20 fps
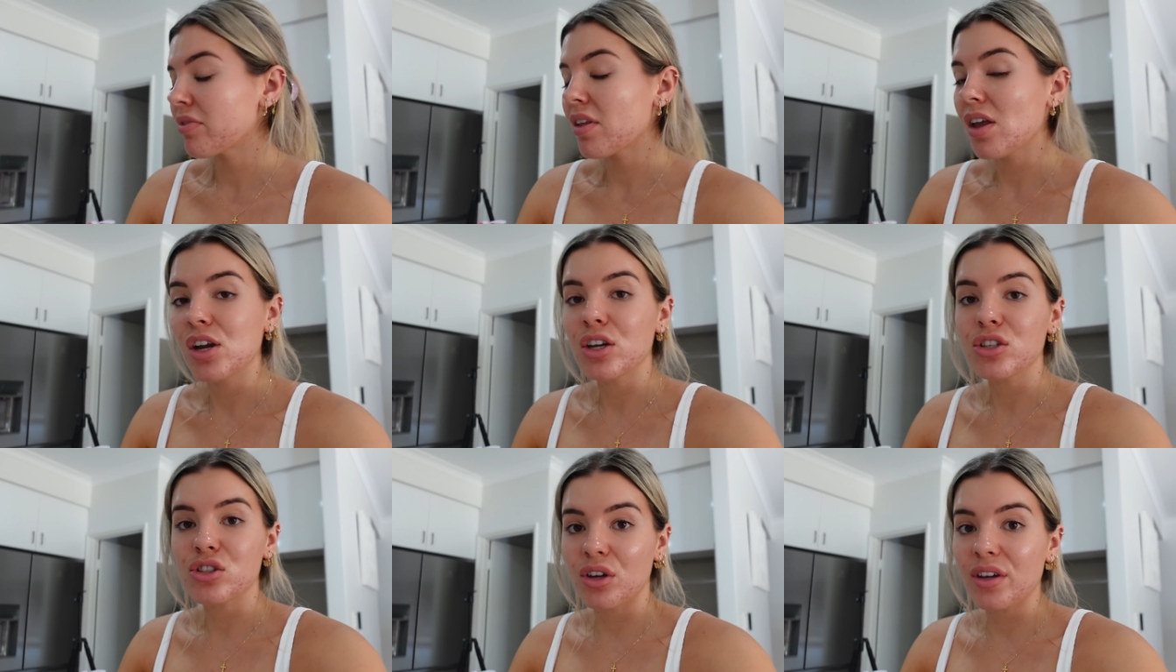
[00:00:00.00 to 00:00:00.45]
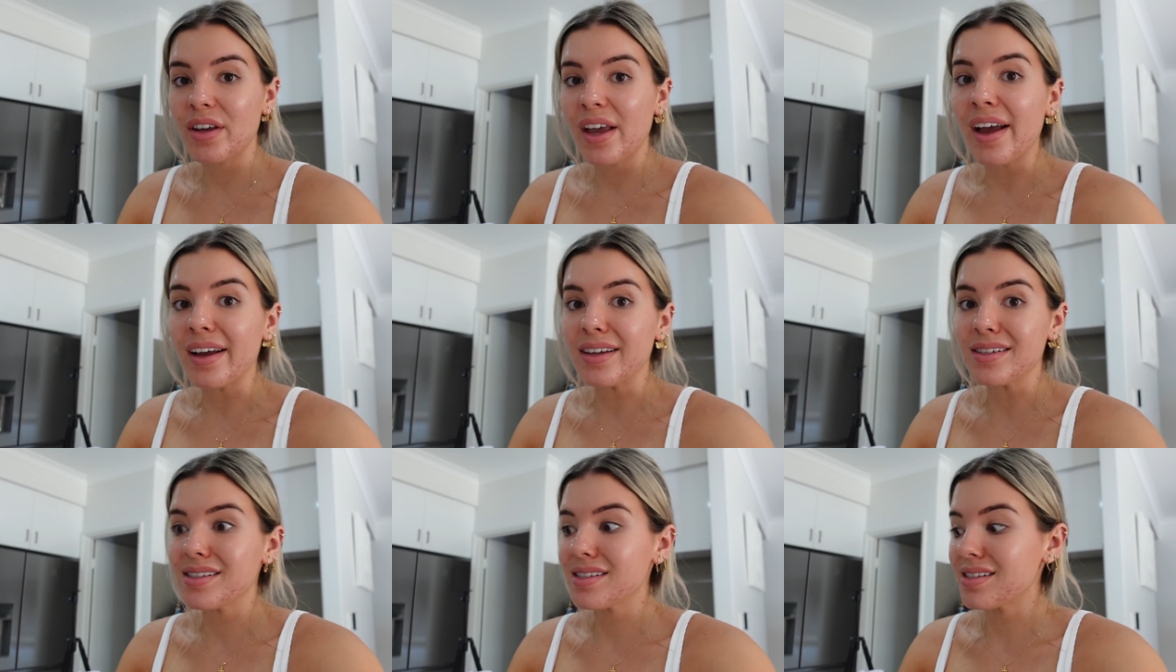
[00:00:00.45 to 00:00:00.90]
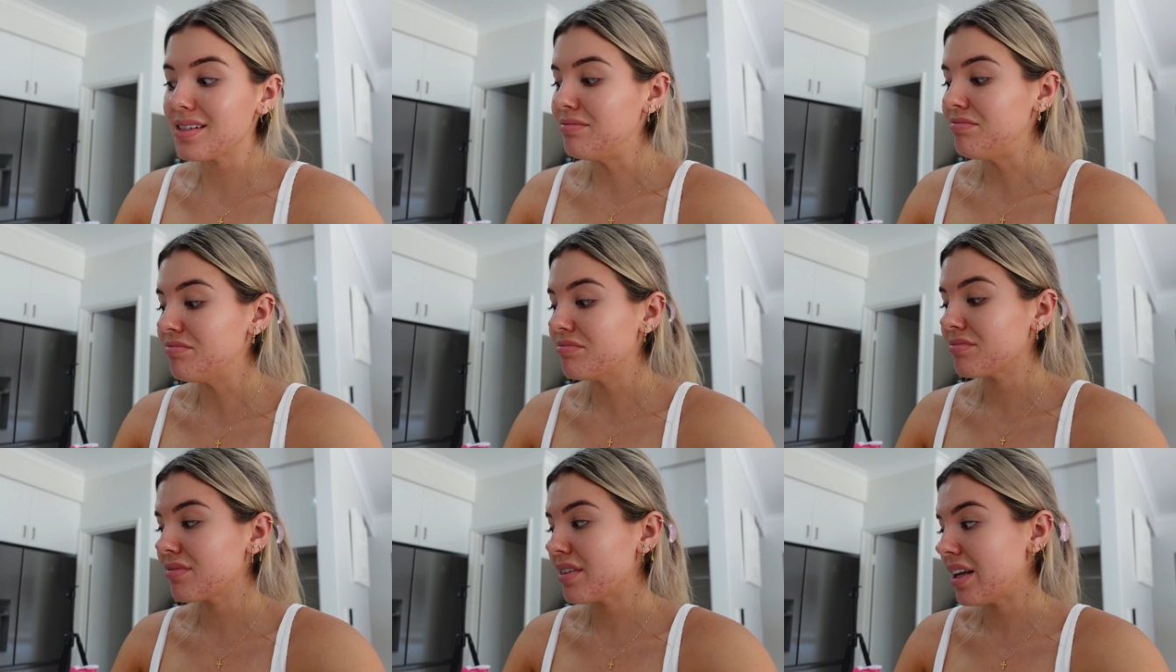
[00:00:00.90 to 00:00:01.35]
So yes,
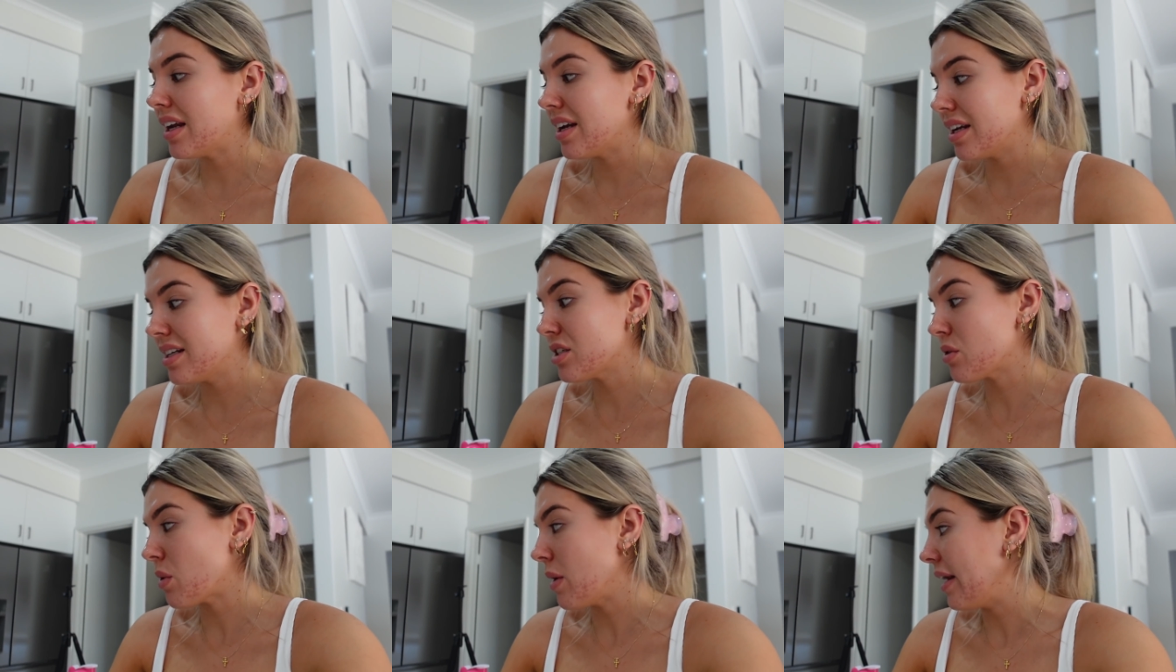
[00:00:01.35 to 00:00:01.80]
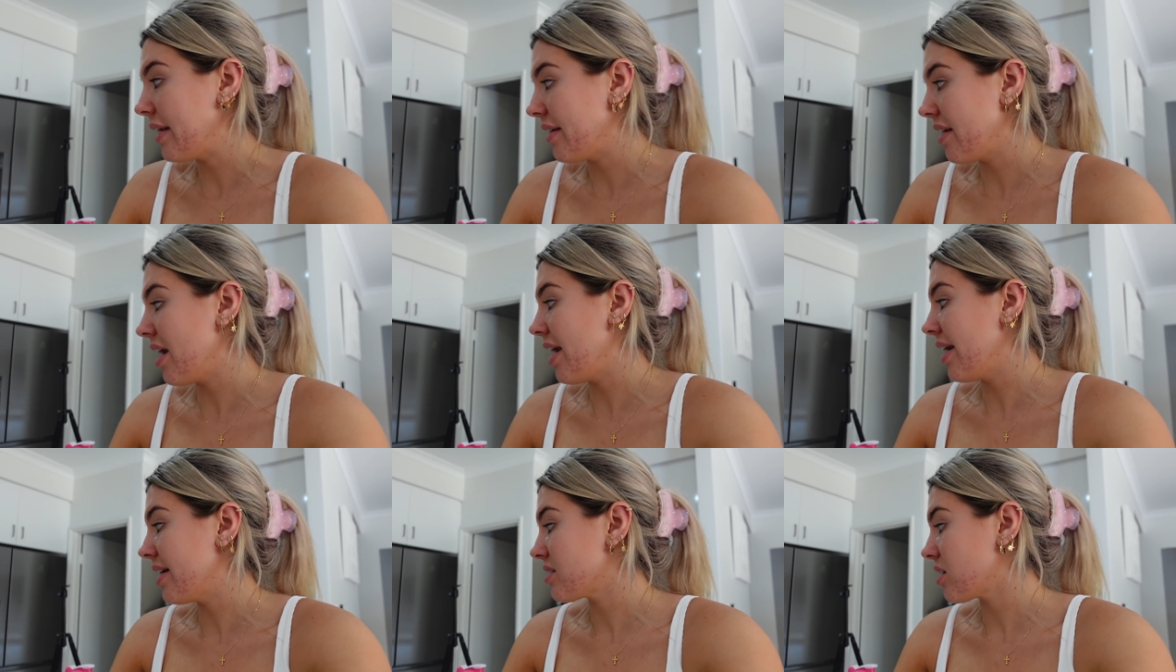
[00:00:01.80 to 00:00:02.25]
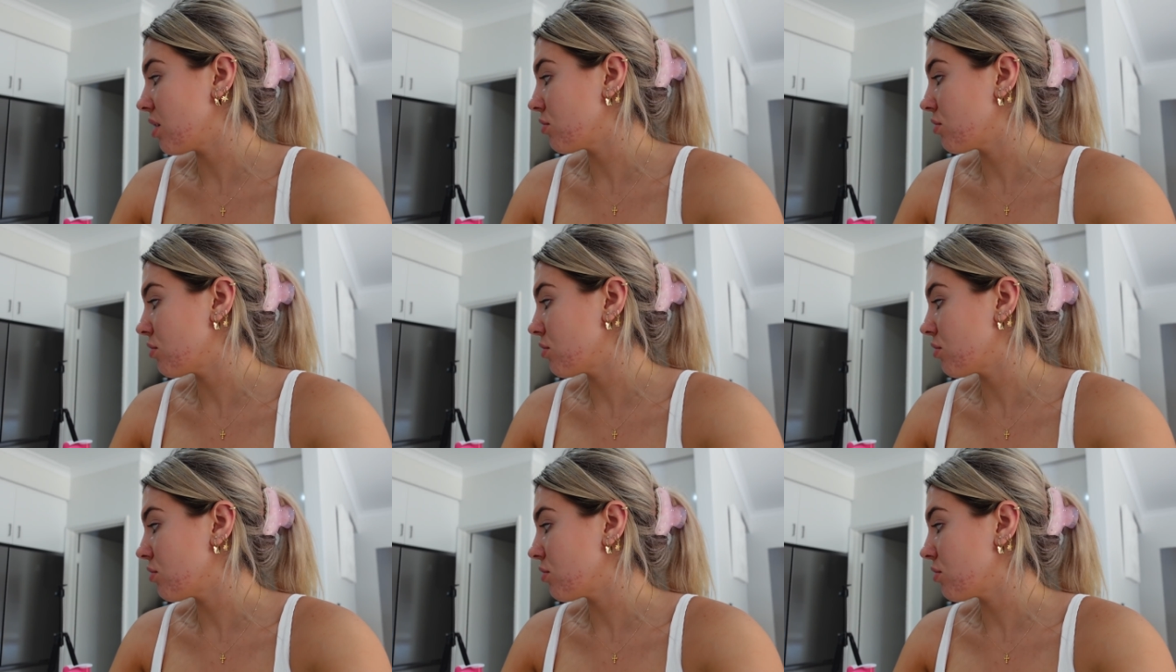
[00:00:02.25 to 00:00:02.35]
it is quite nice.